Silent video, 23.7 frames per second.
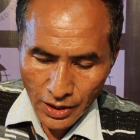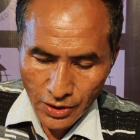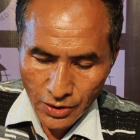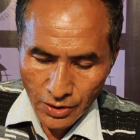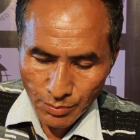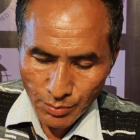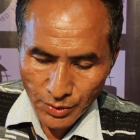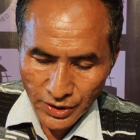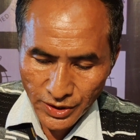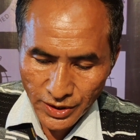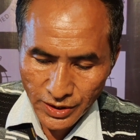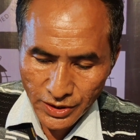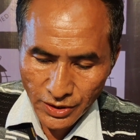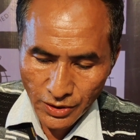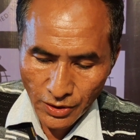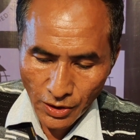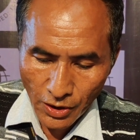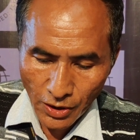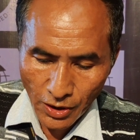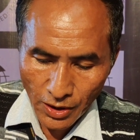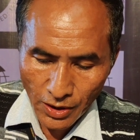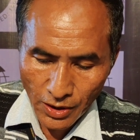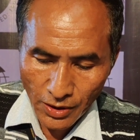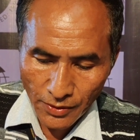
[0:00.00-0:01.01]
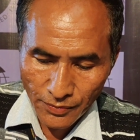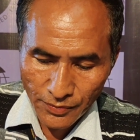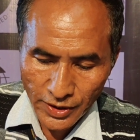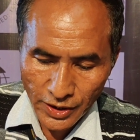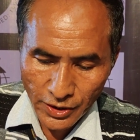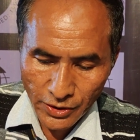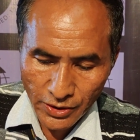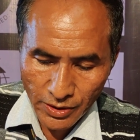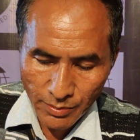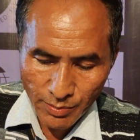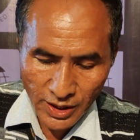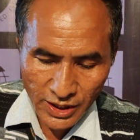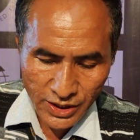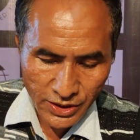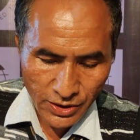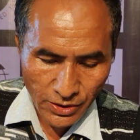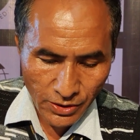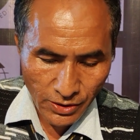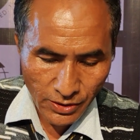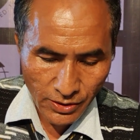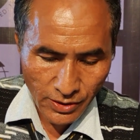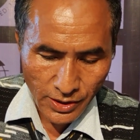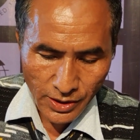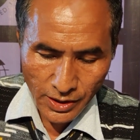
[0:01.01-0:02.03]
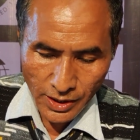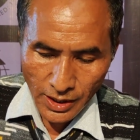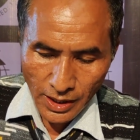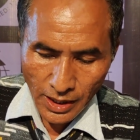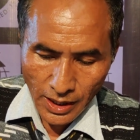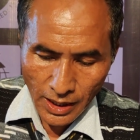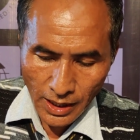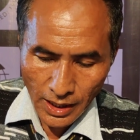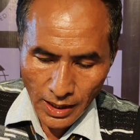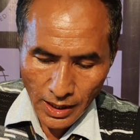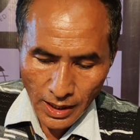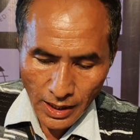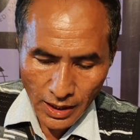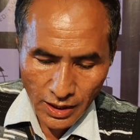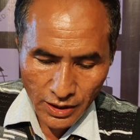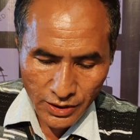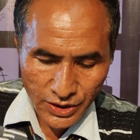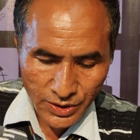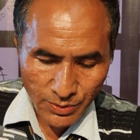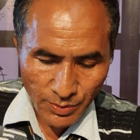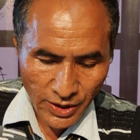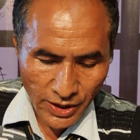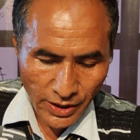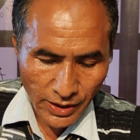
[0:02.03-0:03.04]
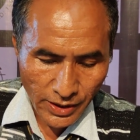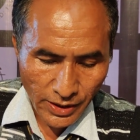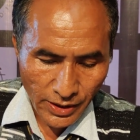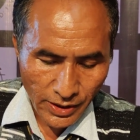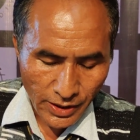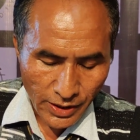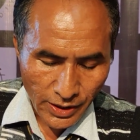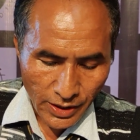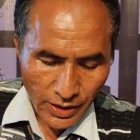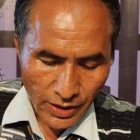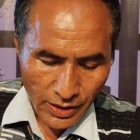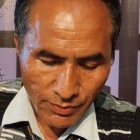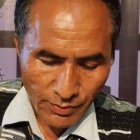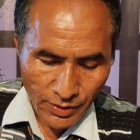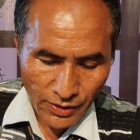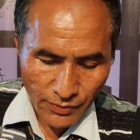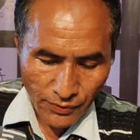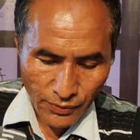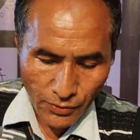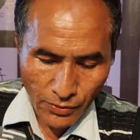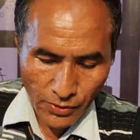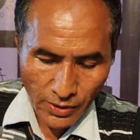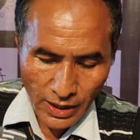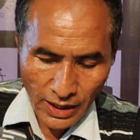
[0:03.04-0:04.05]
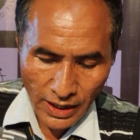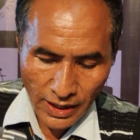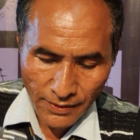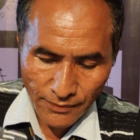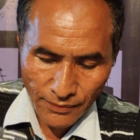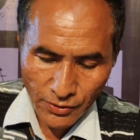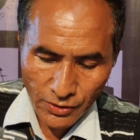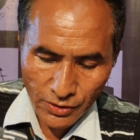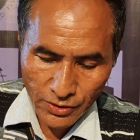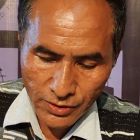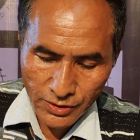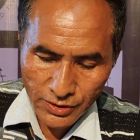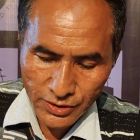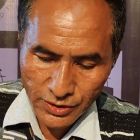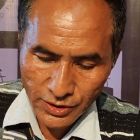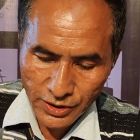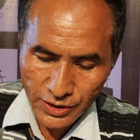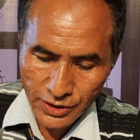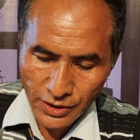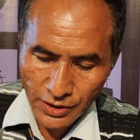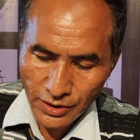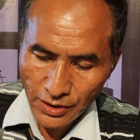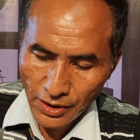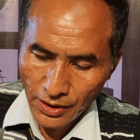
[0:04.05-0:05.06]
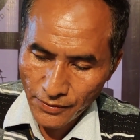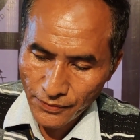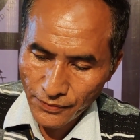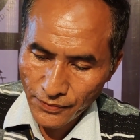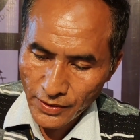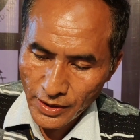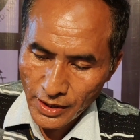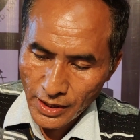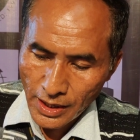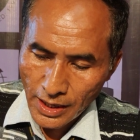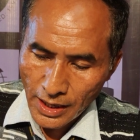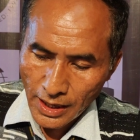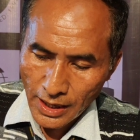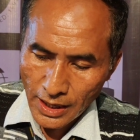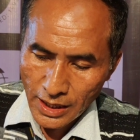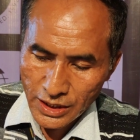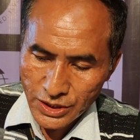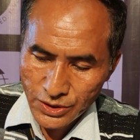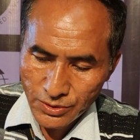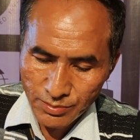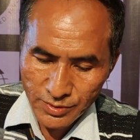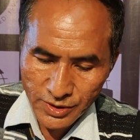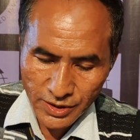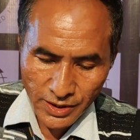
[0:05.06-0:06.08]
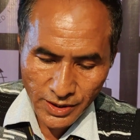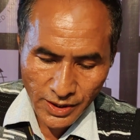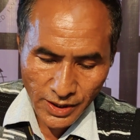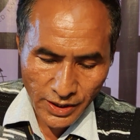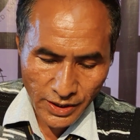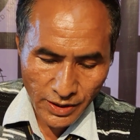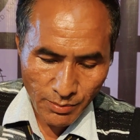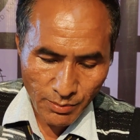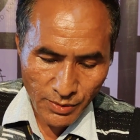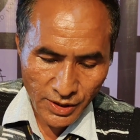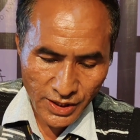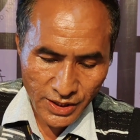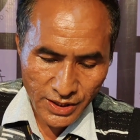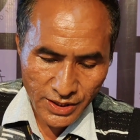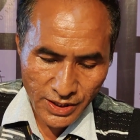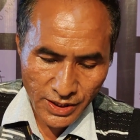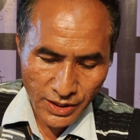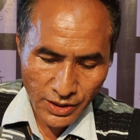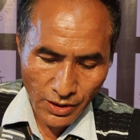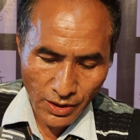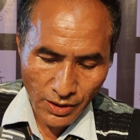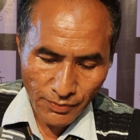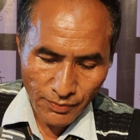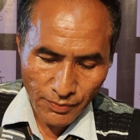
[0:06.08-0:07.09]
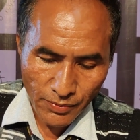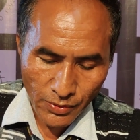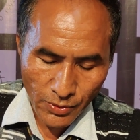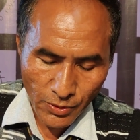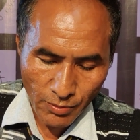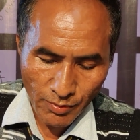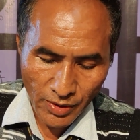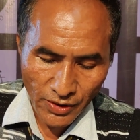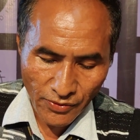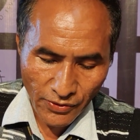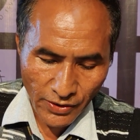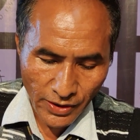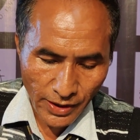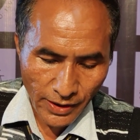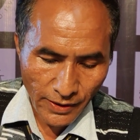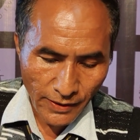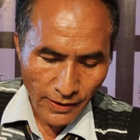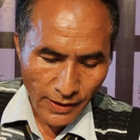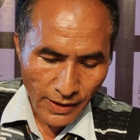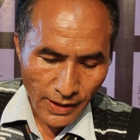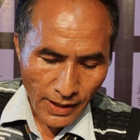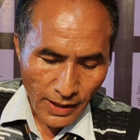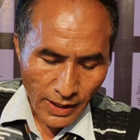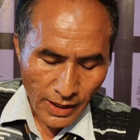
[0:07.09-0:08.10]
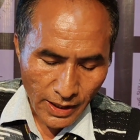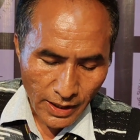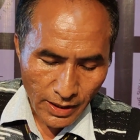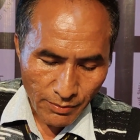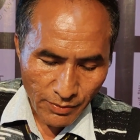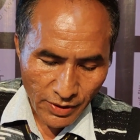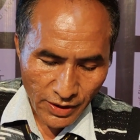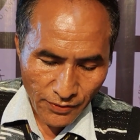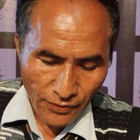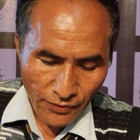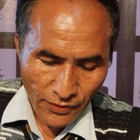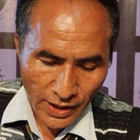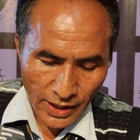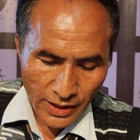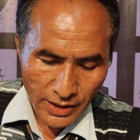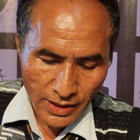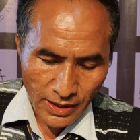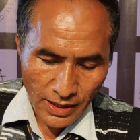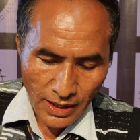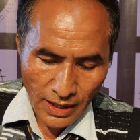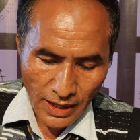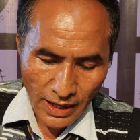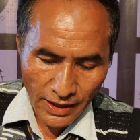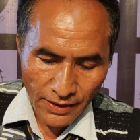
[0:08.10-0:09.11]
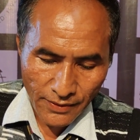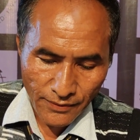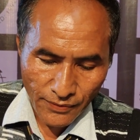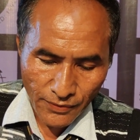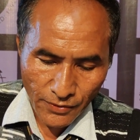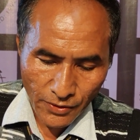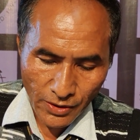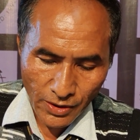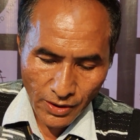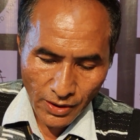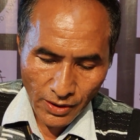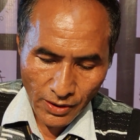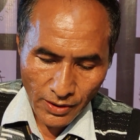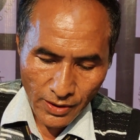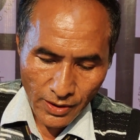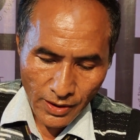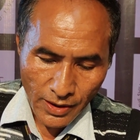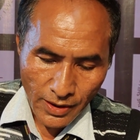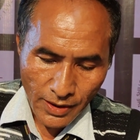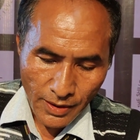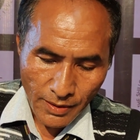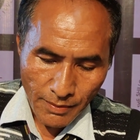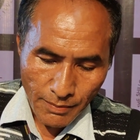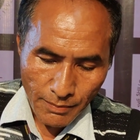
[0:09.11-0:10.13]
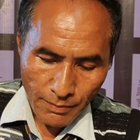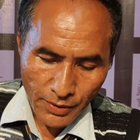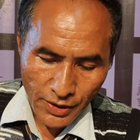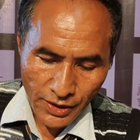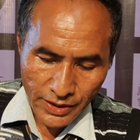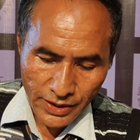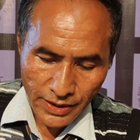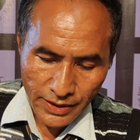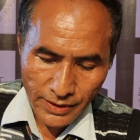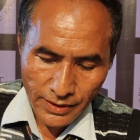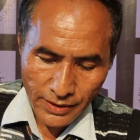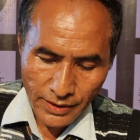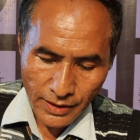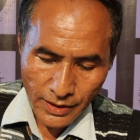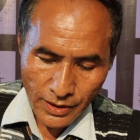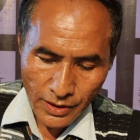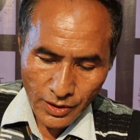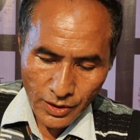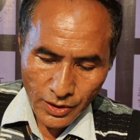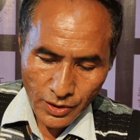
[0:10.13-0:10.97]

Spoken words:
Community Hall of the Dorbashnong, Lashmir. Number four, land for construction of subsidiary Ministry of Home Affairs. Number five, land for building,